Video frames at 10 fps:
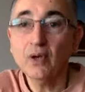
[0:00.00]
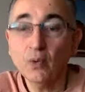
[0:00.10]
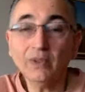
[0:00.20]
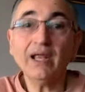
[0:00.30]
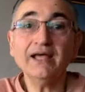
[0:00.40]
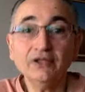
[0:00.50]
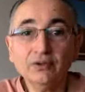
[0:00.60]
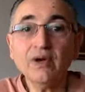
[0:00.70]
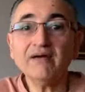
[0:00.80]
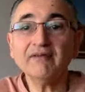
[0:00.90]
Well, I
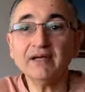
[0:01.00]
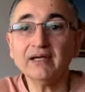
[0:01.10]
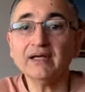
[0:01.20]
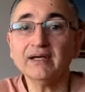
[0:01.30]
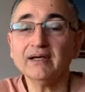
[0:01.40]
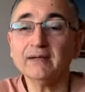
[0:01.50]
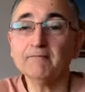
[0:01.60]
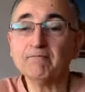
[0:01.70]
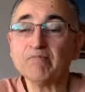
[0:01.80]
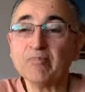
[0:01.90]
do have a, a,
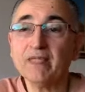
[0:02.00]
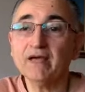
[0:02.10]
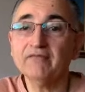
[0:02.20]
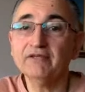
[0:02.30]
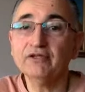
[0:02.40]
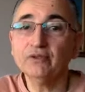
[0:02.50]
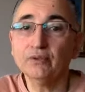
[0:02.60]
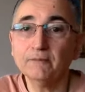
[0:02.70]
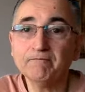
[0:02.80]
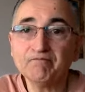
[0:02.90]
um, a
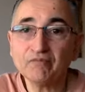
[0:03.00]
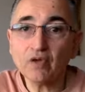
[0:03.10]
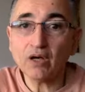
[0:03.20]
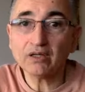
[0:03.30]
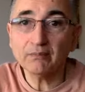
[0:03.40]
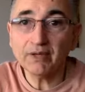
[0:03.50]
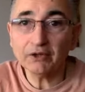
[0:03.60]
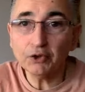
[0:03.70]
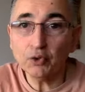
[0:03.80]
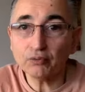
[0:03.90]
video talking about
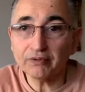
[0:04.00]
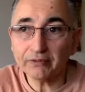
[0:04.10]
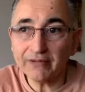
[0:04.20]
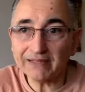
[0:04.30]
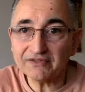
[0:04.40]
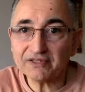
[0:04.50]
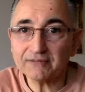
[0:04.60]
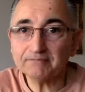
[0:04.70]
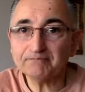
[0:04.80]
no regrets.